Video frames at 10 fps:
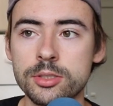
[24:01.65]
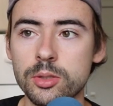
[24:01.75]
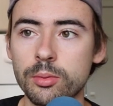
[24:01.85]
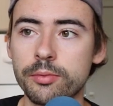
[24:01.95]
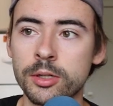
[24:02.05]
So
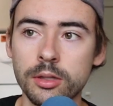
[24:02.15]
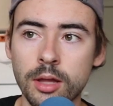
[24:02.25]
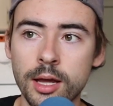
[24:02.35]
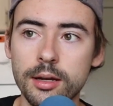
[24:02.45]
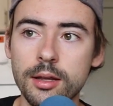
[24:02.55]
we've learned a
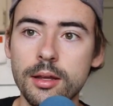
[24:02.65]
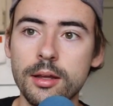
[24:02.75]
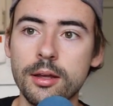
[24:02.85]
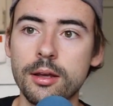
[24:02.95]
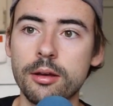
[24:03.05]
lot
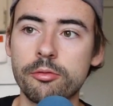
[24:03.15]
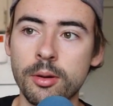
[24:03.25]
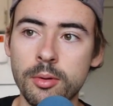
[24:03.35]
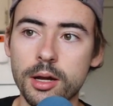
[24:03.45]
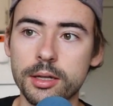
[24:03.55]

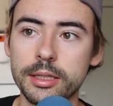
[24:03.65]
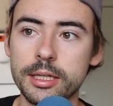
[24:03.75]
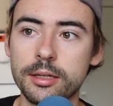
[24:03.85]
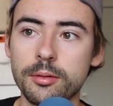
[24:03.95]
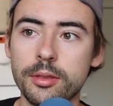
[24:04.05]
from Rocket
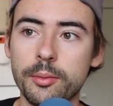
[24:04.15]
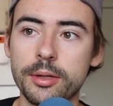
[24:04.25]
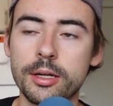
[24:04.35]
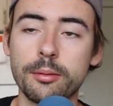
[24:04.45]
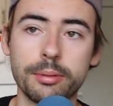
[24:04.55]
League that we
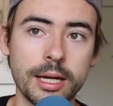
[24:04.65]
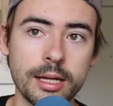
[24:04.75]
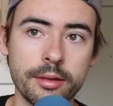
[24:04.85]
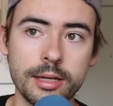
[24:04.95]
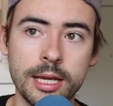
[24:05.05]
could apply
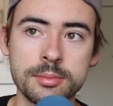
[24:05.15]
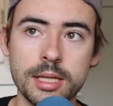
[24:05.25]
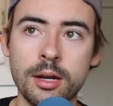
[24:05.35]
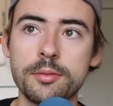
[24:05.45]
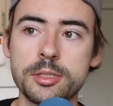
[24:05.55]
to other games,
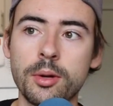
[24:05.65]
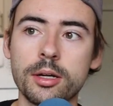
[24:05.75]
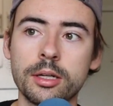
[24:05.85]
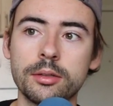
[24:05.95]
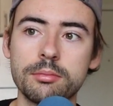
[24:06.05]
and obviously
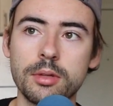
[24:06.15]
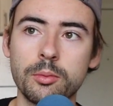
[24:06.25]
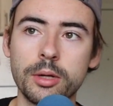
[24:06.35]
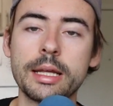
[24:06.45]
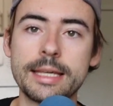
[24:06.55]

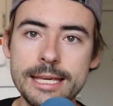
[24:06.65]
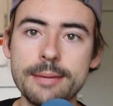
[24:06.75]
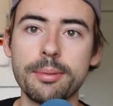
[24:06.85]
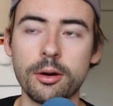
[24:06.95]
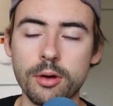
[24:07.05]
we're gonna
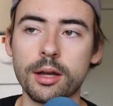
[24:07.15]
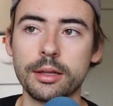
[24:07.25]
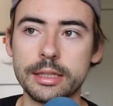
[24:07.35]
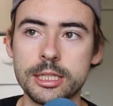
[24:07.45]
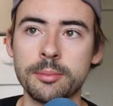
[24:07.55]
keep our Rocket
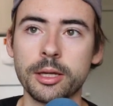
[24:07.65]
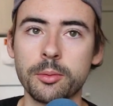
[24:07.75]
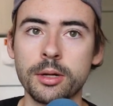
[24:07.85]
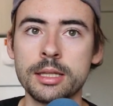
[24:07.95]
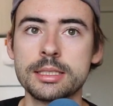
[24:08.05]
League team. Like,
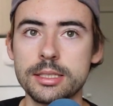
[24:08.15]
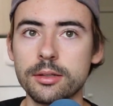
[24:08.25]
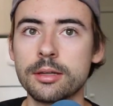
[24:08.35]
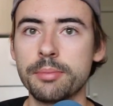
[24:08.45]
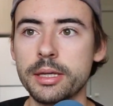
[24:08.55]
we're gonna
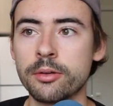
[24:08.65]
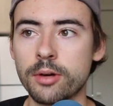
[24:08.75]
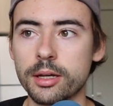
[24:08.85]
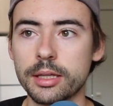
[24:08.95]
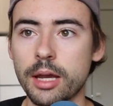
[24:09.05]
still compete in
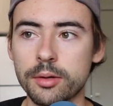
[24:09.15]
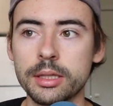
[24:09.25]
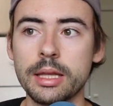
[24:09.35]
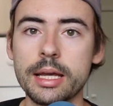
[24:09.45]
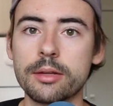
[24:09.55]
Rocket League. I
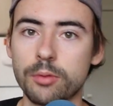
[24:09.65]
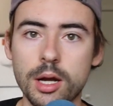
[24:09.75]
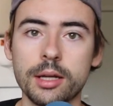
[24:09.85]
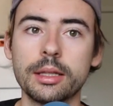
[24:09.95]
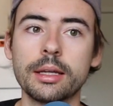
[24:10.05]
really like
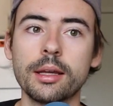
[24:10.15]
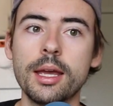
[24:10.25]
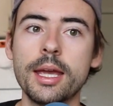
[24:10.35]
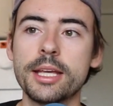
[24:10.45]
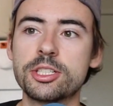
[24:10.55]
Rocket League.
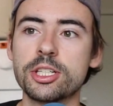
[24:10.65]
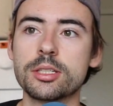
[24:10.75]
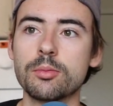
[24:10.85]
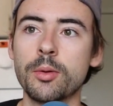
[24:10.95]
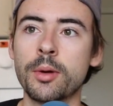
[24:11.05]
It's
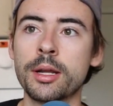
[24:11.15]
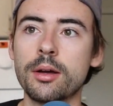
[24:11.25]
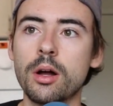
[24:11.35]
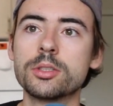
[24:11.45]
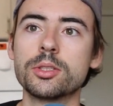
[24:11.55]
just we want to
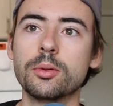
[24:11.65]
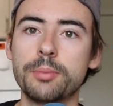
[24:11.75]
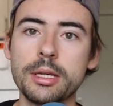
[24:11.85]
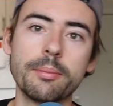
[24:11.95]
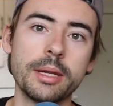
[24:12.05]
also
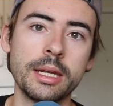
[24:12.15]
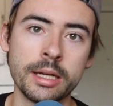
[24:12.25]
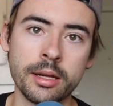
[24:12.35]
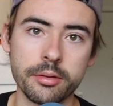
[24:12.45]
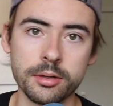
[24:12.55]
be competing in
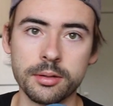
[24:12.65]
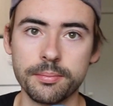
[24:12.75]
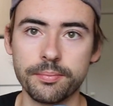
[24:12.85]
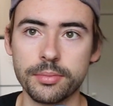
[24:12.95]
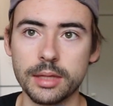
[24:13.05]
another
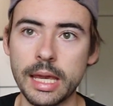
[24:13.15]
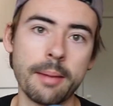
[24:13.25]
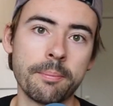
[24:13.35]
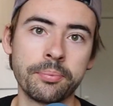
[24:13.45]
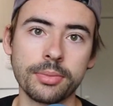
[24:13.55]

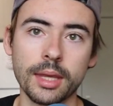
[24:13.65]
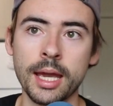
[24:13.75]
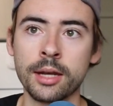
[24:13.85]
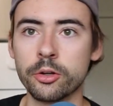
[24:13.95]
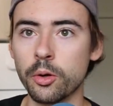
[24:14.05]
game
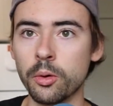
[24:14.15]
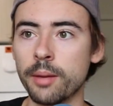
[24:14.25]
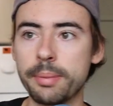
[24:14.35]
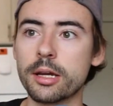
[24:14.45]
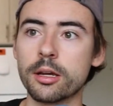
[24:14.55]
and grow a
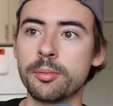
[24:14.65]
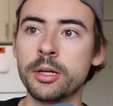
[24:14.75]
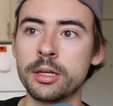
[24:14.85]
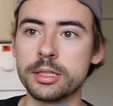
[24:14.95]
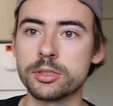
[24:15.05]
bigger
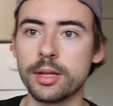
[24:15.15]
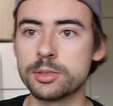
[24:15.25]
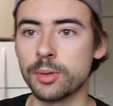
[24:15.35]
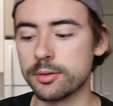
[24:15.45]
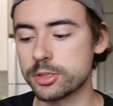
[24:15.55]
community. So
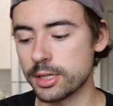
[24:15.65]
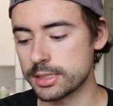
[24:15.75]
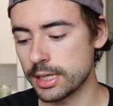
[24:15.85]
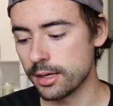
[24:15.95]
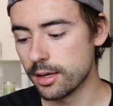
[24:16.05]
that's what I was trying to
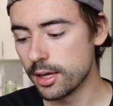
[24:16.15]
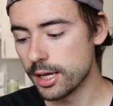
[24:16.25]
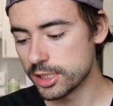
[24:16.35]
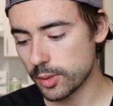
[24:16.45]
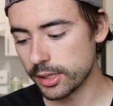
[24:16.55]
say
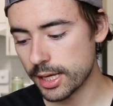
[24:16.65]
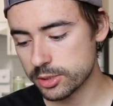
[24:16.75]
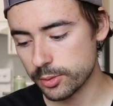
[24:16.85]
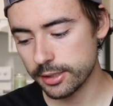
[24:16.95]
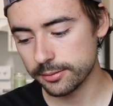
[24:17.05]
as well
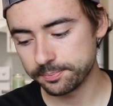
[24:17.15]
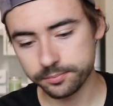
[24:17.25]
last week